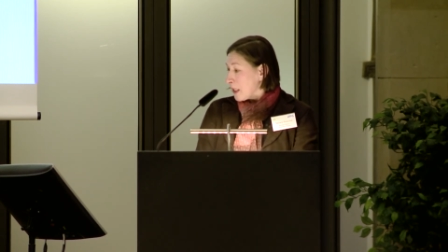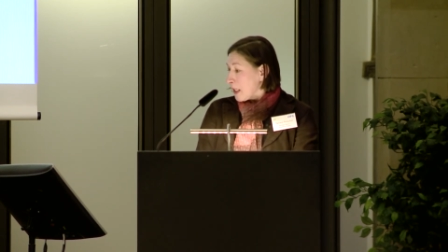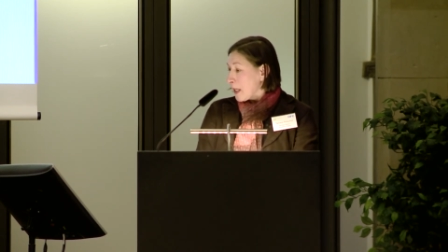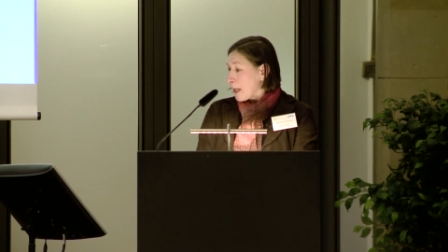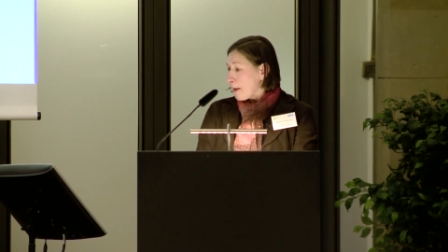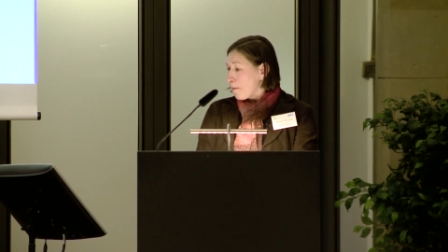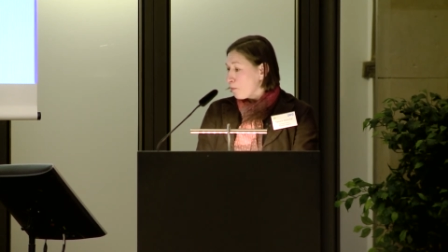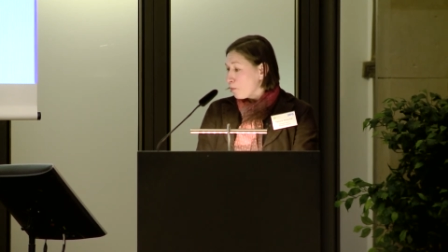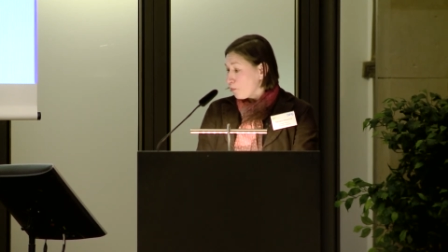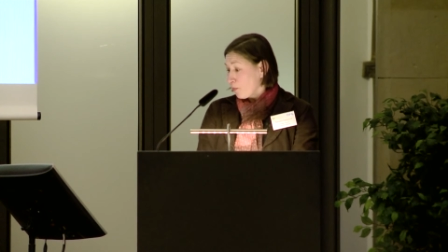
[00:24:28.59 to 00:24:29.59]

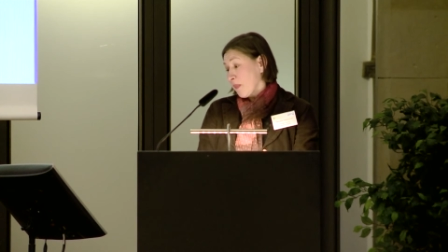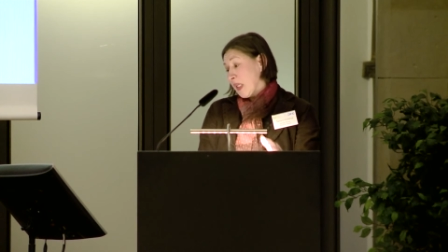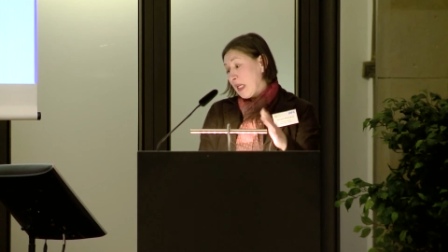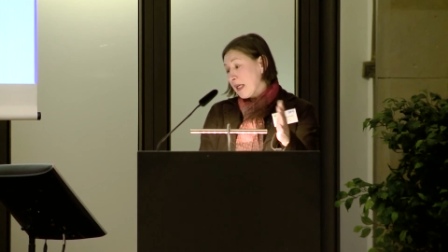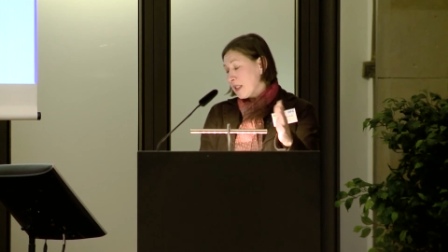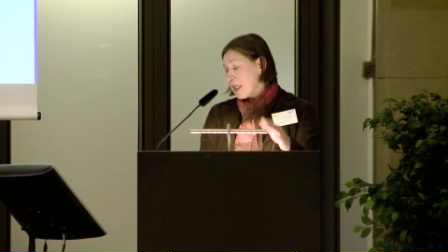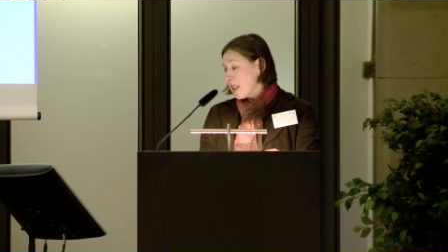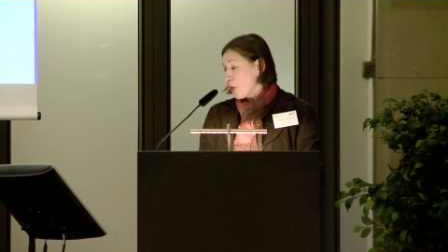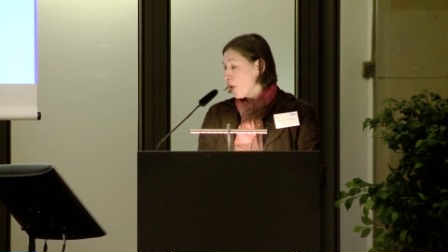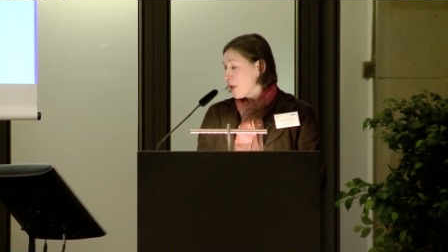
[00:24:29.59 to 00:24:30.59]
Um, like I said,
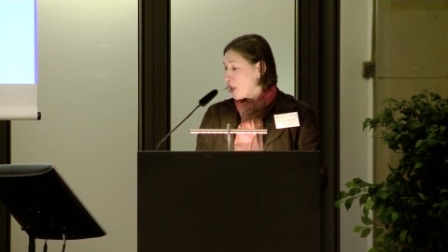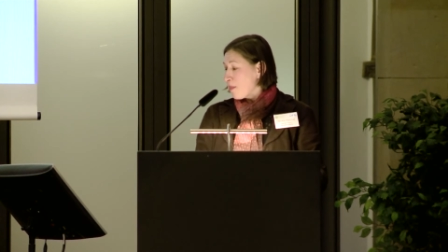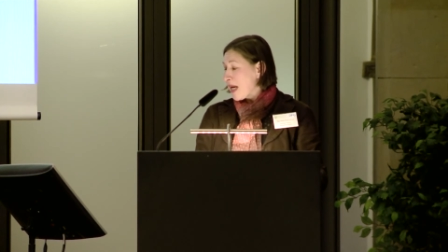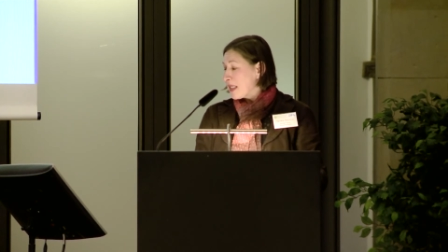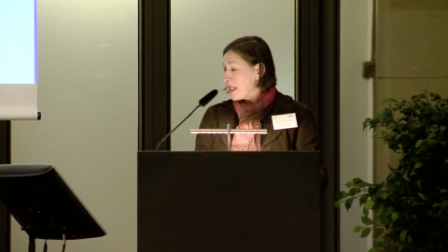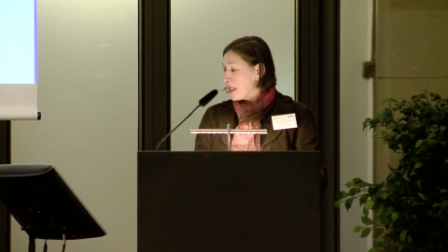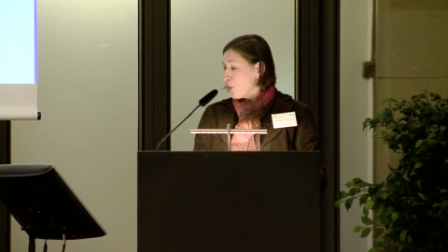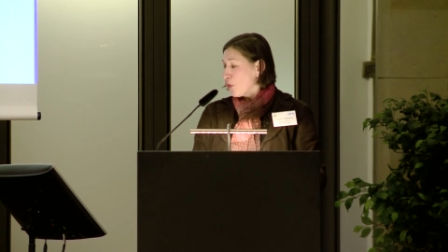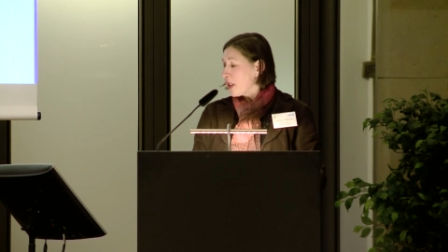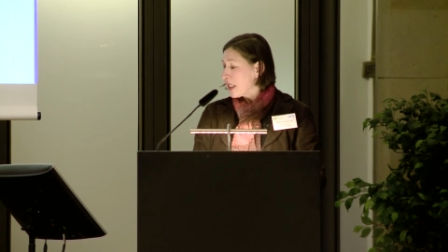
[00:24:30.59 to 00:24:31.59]
encouraging mandating
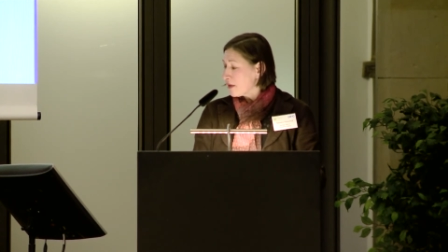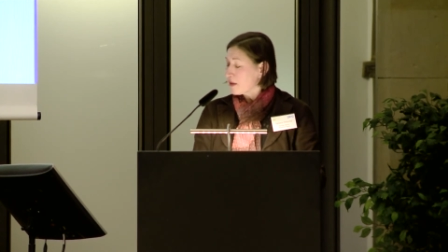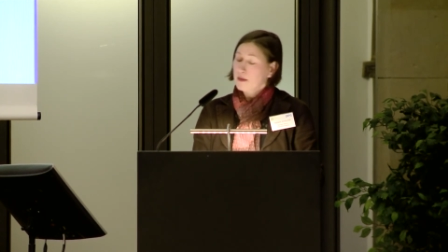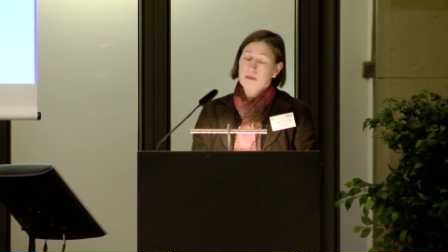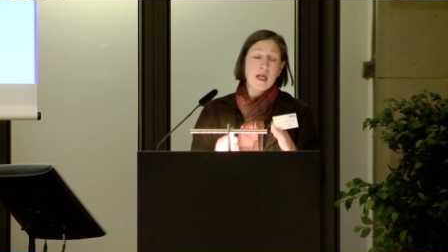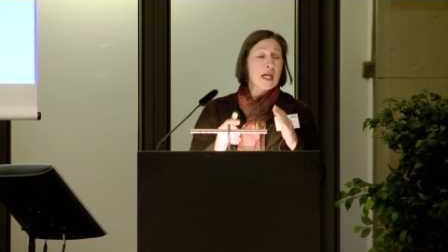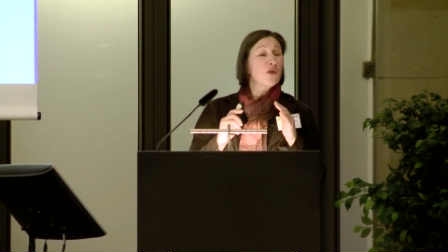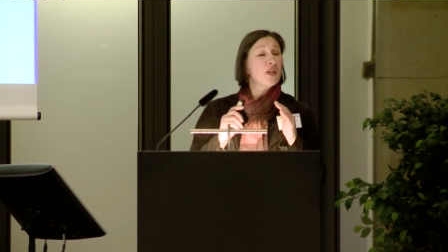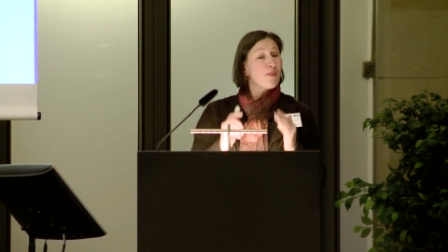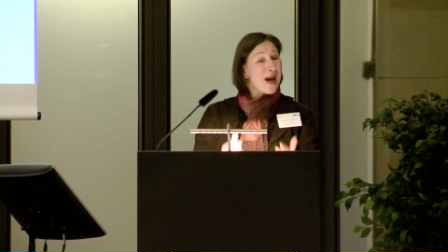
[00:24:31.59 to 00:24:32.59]
ORCID.
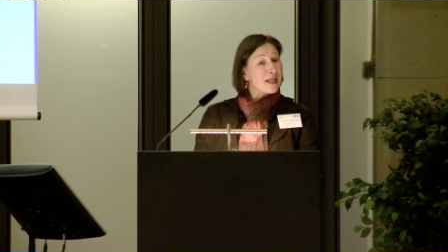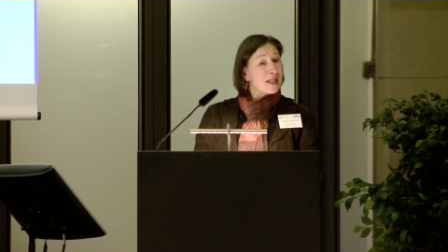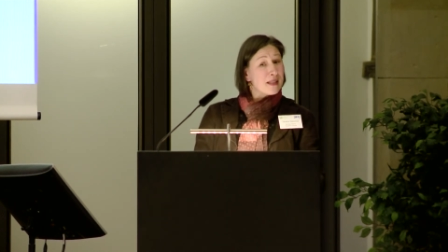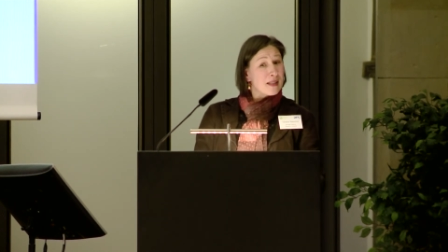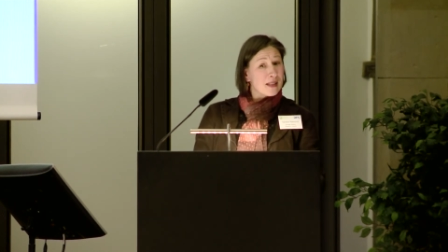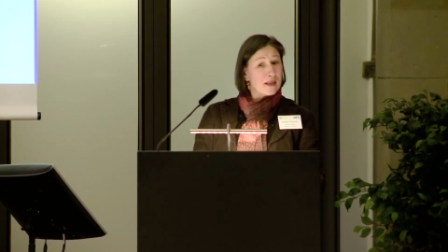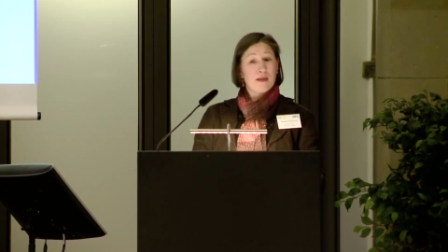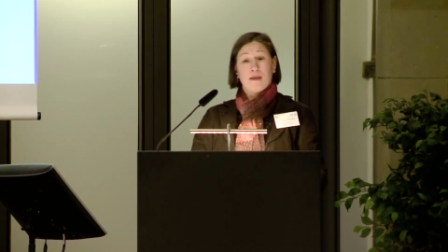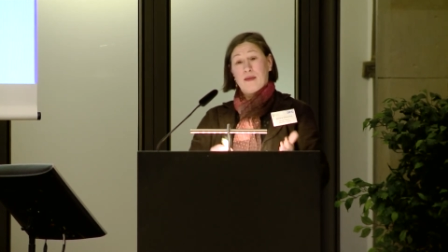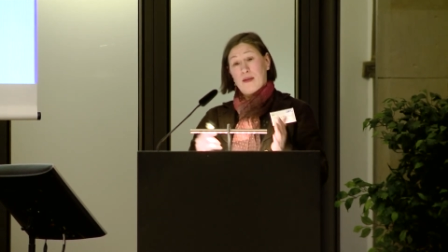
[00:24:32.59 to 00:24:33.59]
Nature is mandating it.
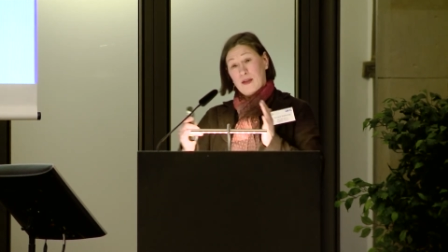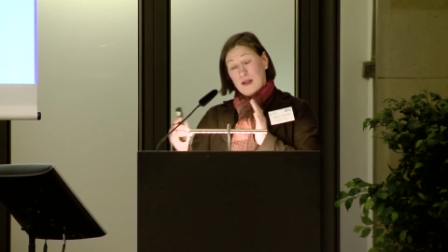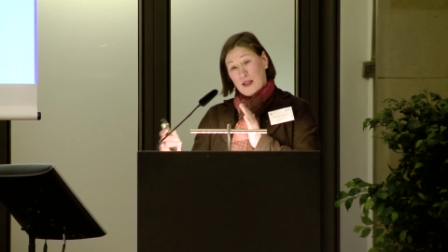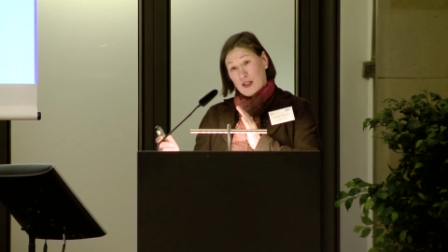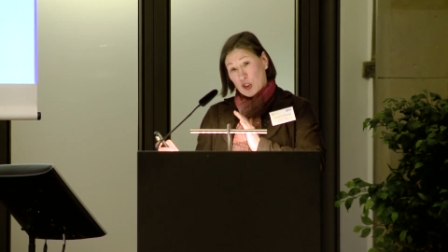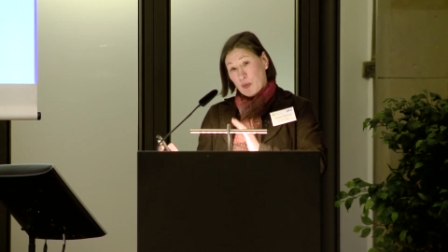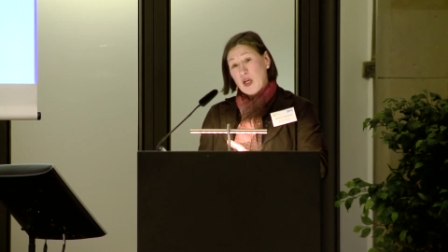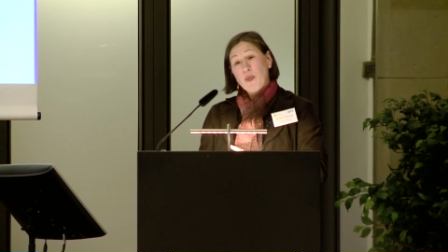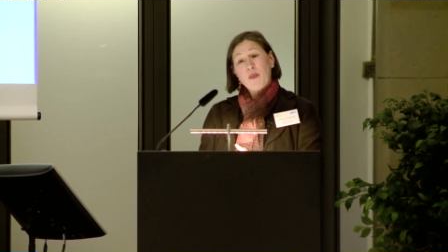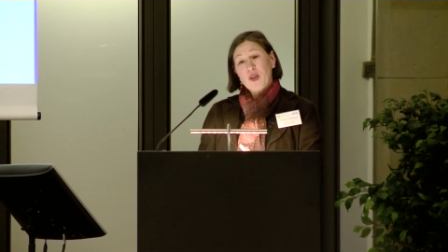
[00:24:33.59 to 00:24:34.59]
Spring
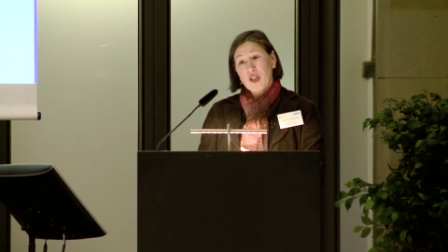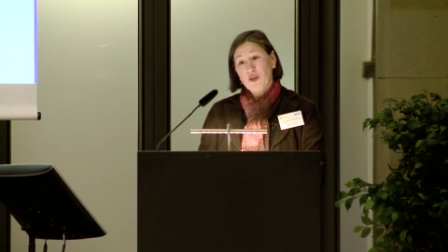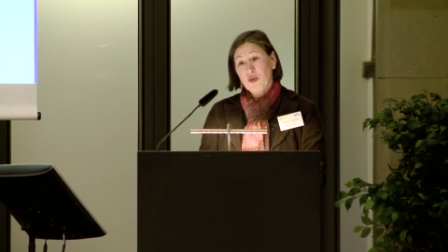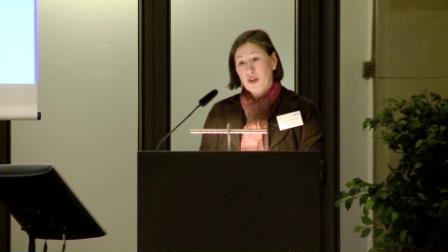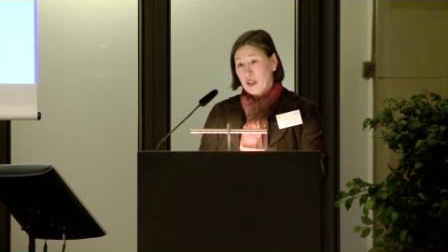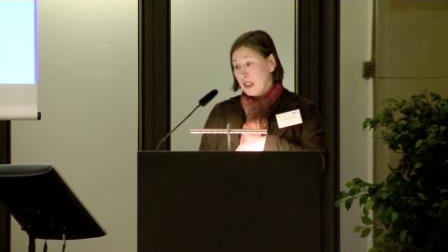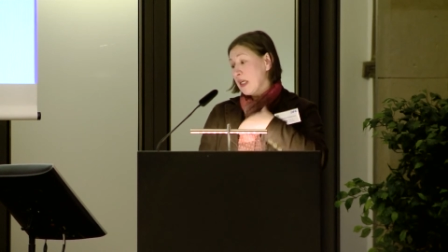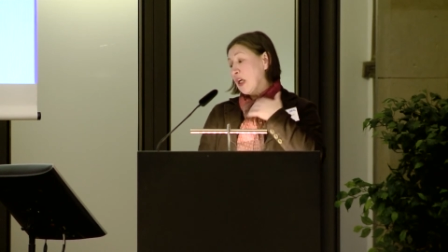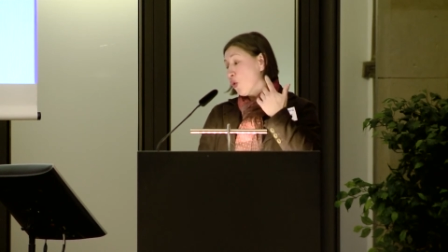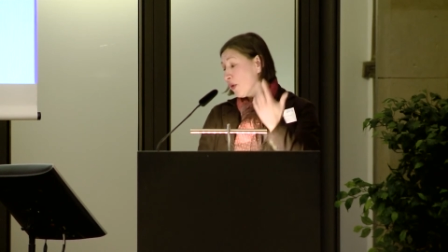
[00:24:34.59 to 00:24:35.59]
Environment Central is still
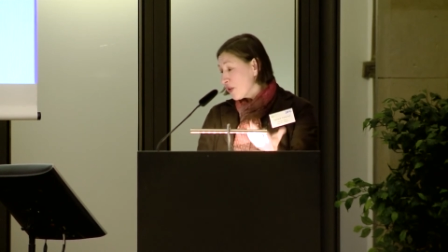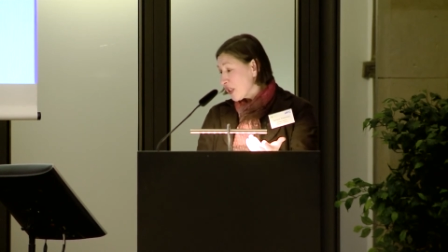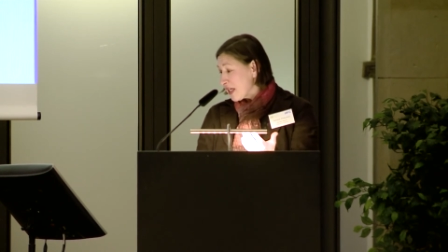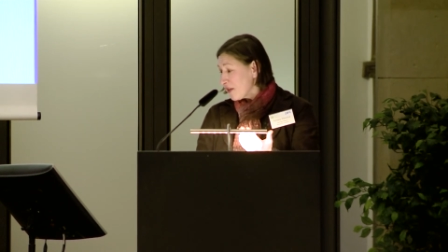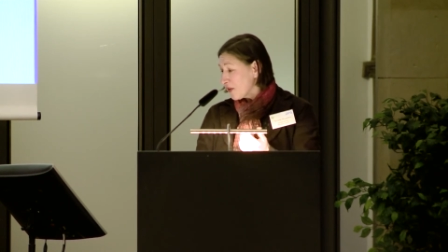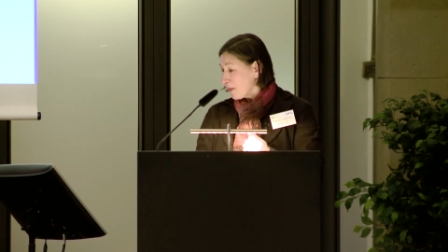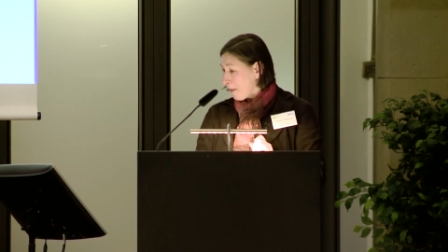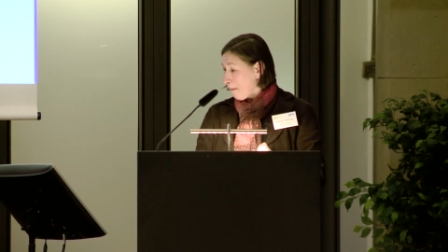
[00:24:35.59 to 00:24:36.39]
encouraging it.